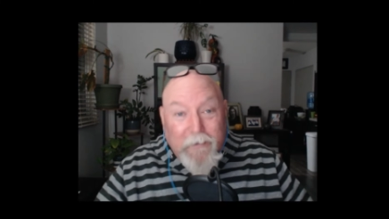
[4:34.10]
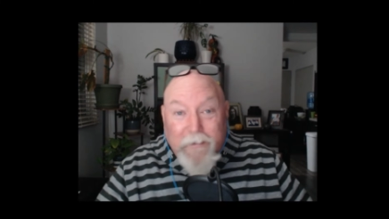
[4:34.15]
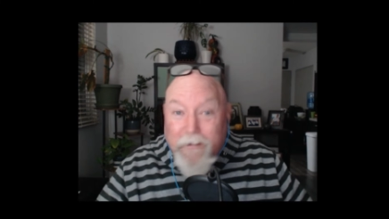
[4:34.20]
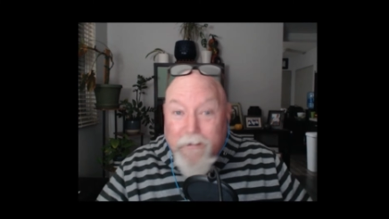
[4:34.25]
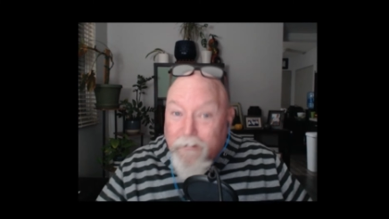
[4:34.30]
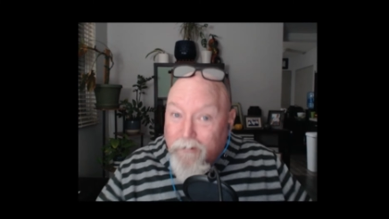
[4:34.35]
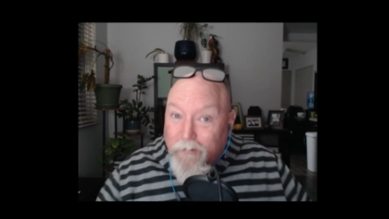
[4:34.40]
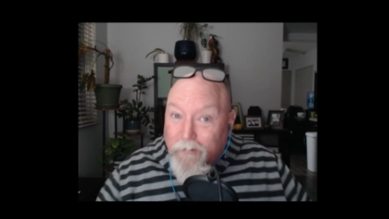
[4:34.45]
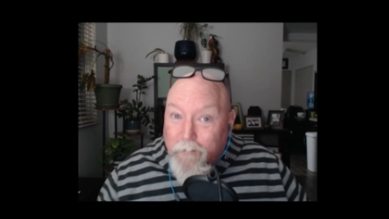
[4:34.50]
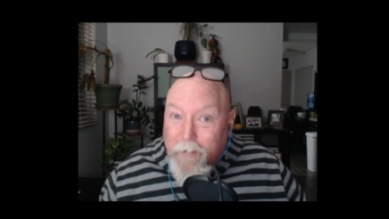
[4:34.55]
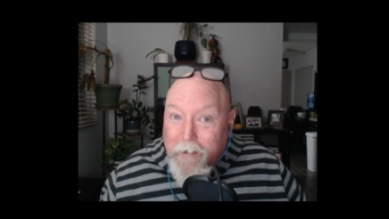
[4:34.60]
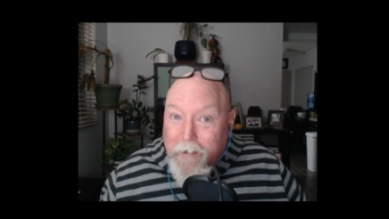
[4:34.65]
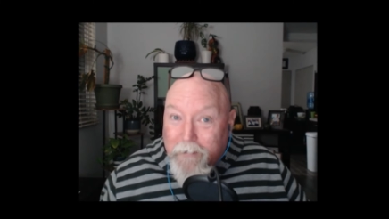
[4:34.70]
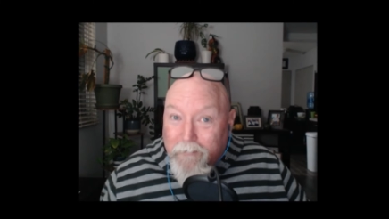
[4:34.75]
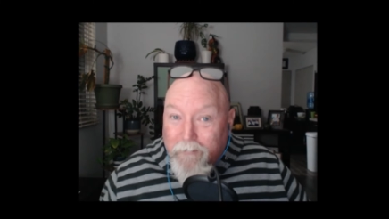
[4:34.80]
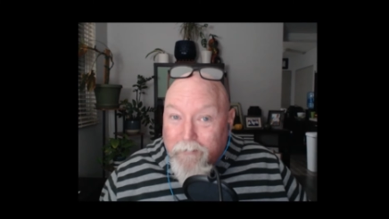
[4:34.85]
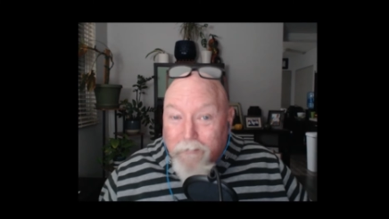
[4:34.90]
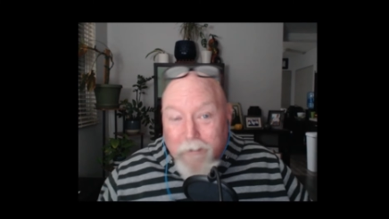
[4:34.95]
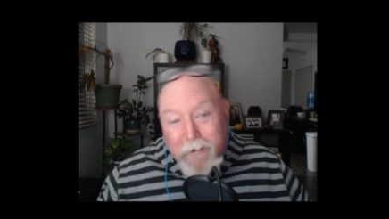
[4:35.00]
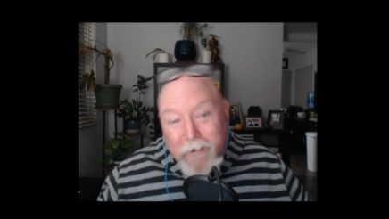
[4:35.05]
this should be
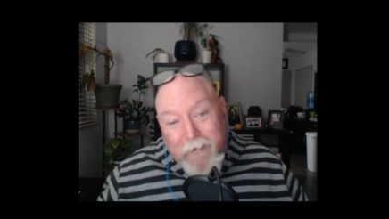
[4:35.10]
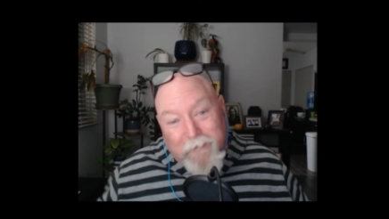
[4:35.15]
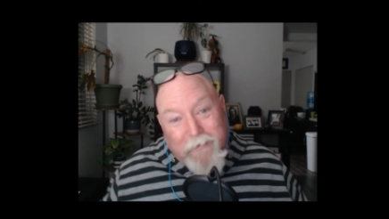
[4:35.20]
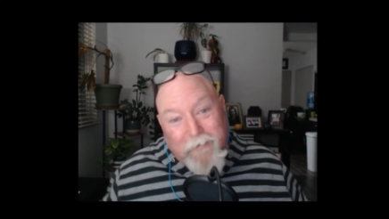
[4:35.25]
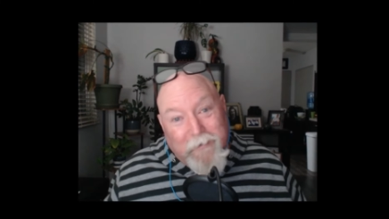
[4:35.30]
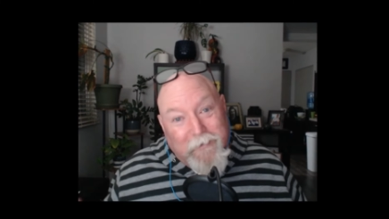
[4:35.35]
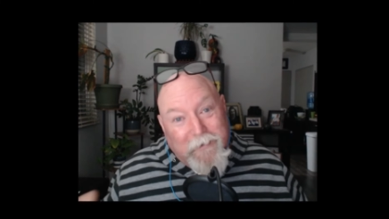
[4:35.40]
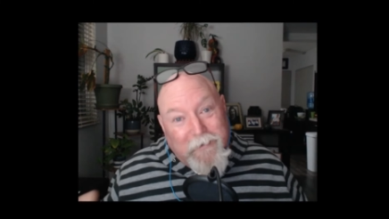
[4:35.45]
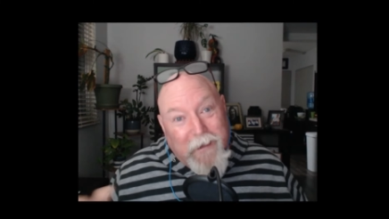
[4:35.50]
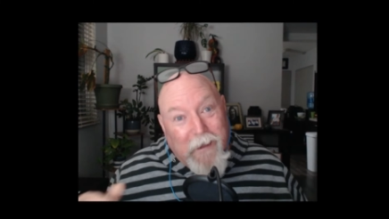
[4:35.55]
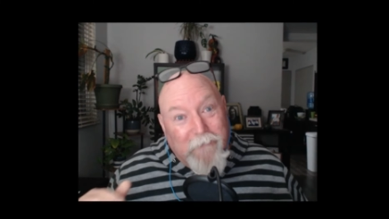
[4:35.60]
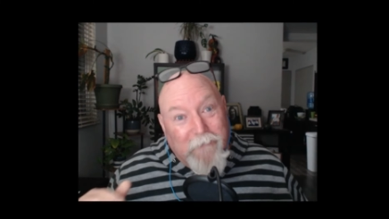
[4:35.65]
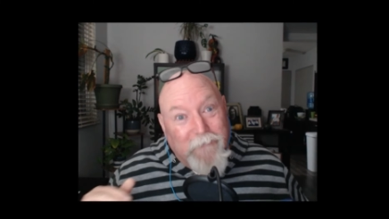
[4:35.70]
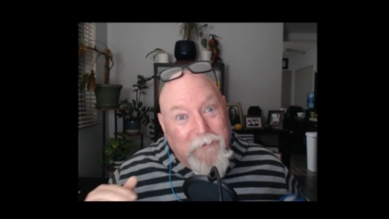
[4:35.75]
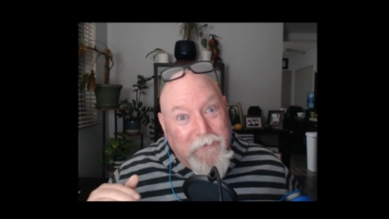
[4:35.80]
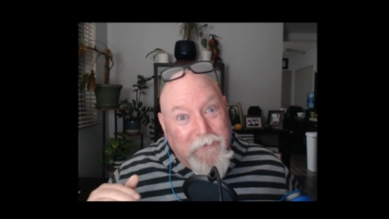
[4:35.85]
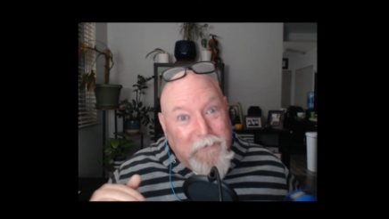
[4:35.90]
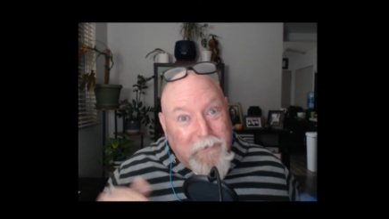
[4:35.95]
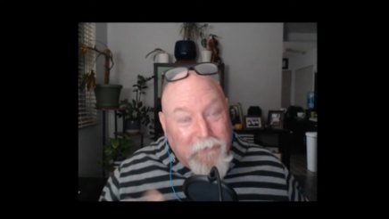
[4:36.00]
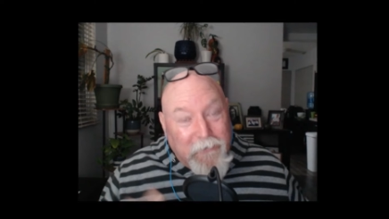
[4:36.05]
interesting. It's a kind
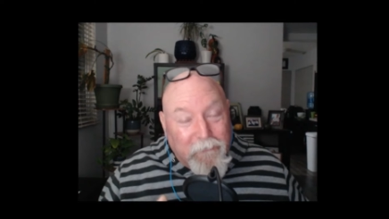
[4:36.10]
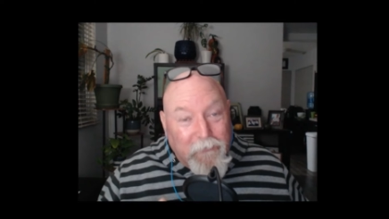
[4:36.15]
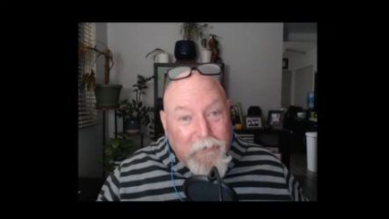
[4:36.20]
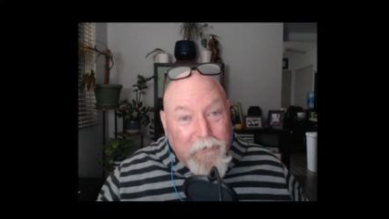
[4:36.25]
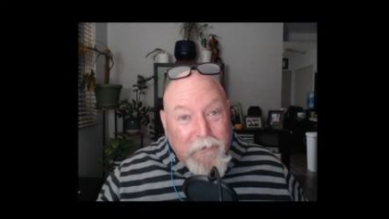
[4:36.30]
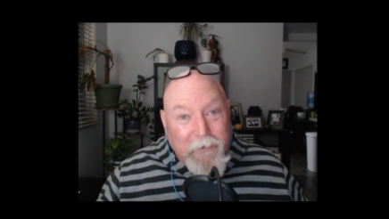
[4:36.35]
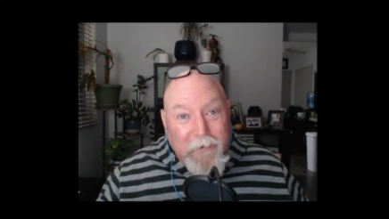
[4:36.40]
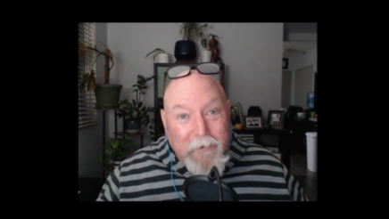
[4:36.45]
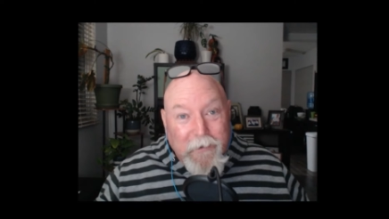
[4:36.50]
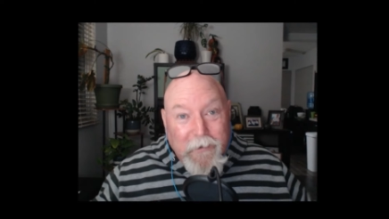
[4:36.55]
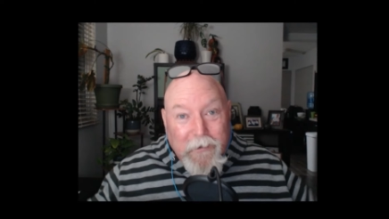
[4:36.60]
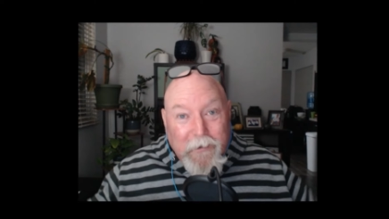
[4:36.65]
of a different